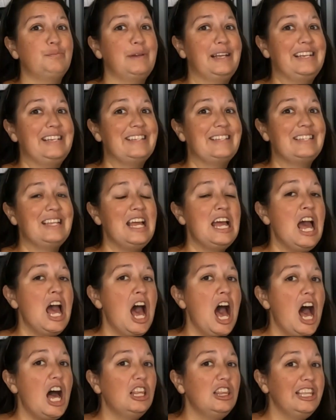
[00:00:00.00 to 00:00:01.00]
space.
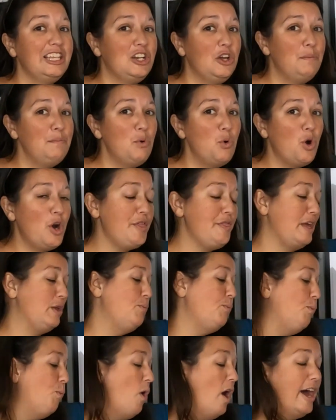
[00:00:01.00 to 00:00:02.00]
A little more
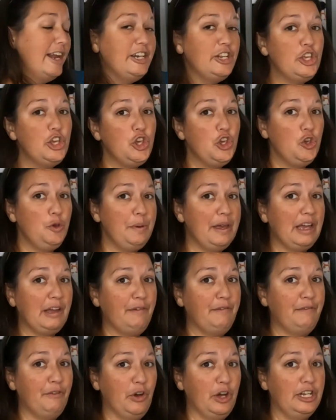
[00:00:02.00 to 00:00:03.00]
than 1
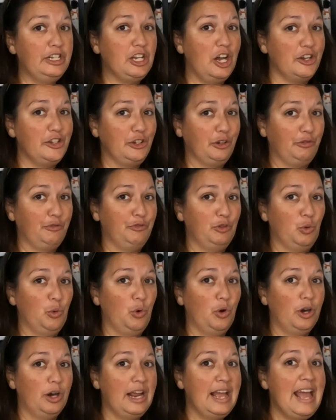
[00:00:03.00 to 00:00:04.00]
cubic foot on your
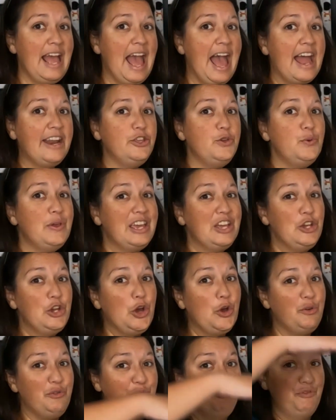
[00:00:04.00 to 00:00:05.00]
floor, and you can
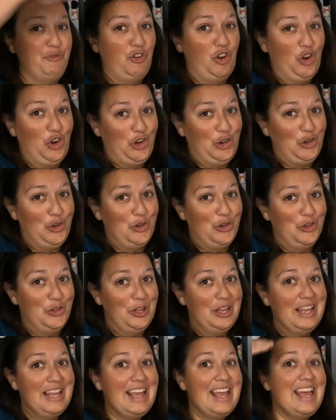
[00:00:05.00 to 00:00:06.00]
go
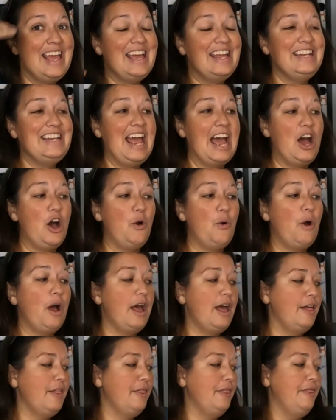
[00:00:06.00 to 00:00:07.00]
vertical. Now,
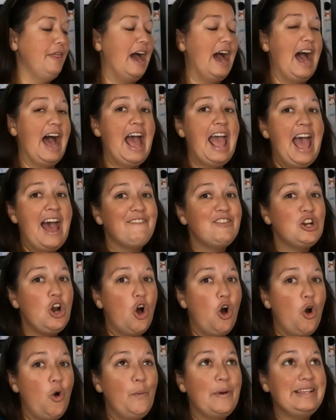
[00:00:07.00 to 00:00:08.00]
I
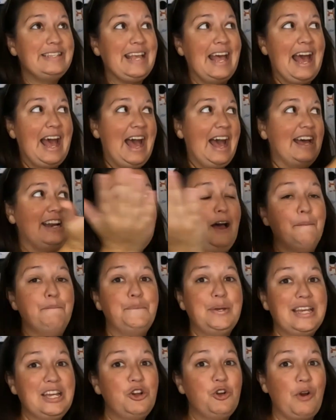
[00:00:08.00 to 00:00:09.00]
haven't always had a
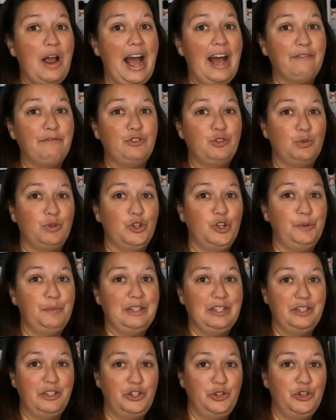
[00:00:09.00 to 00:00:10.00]
big craft
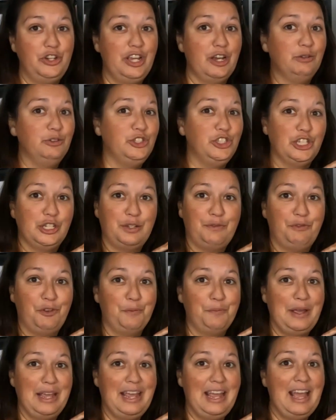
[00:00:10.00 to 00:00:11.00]
room and studio just
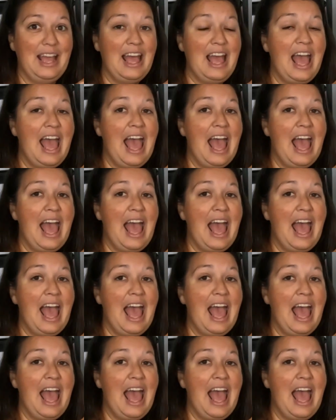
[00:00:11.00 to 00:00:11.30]
for me.